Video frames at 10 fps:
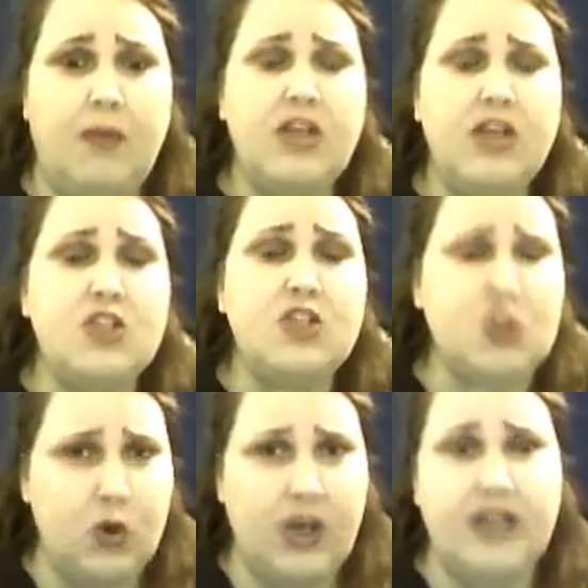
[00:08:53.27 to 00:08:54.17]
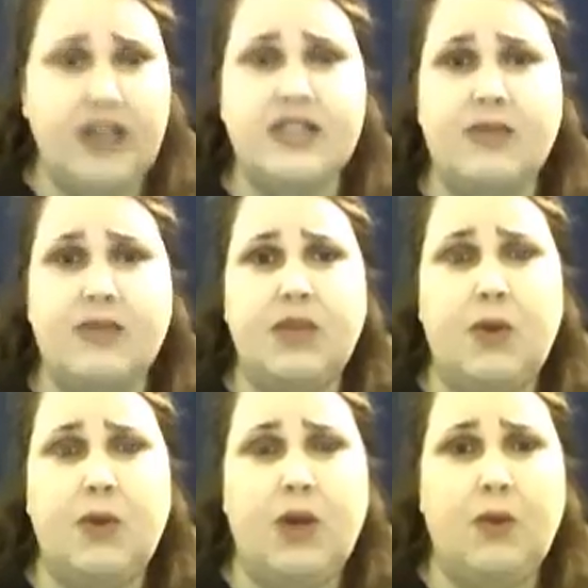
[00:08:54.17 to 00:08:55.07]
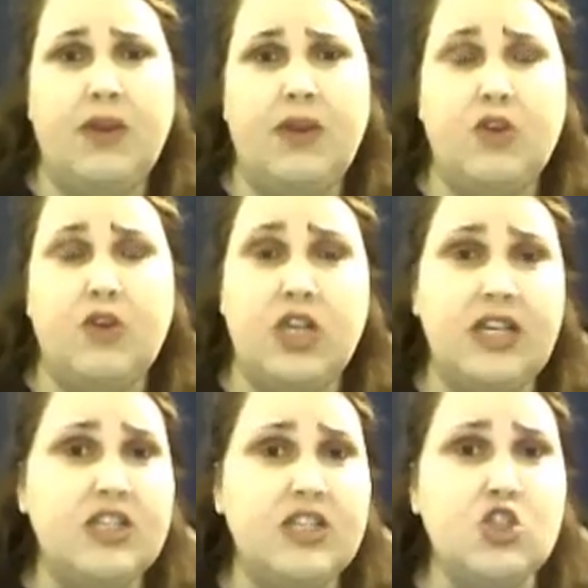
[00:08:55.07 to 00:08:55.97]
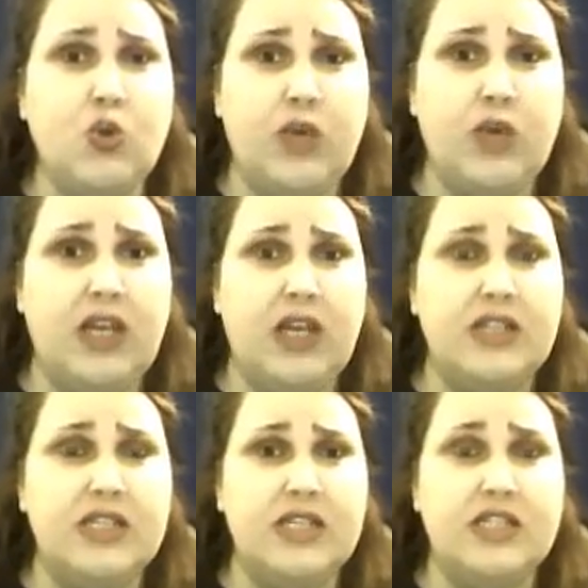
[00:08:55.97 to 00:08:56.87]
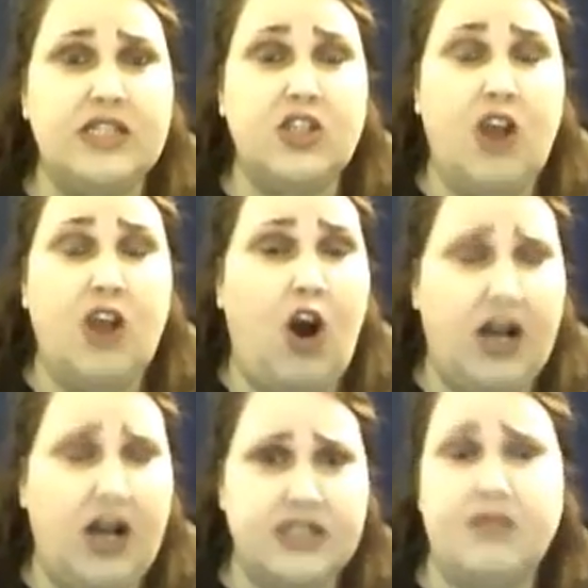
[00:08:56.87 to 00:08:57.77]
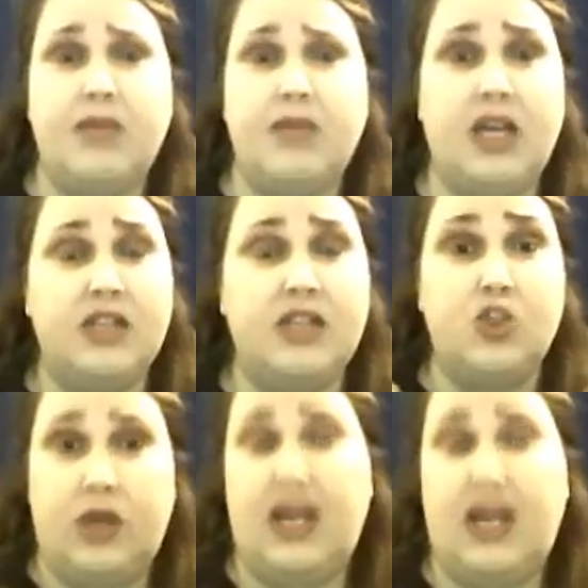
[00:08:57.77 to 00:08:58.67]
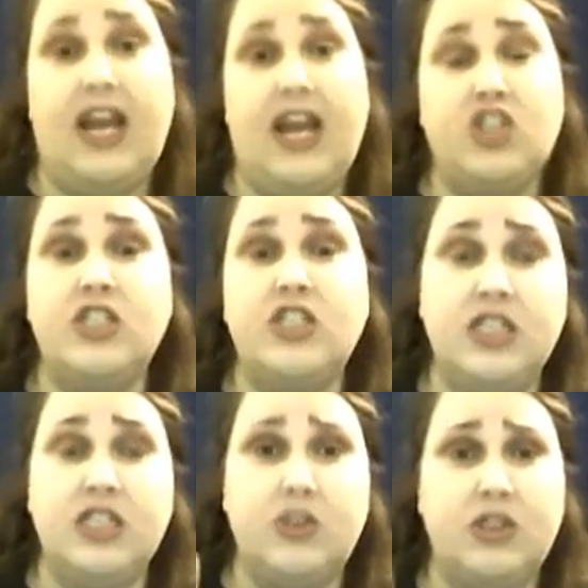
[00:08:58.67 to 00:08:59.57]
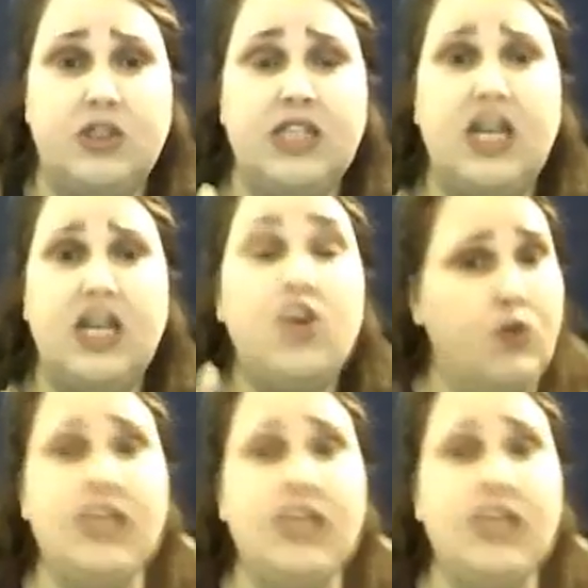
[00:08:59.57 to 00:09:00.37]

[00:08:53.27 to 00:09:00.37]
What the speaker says: Soy is something we went with to clean the screens. It's awesome because you can actually literally drink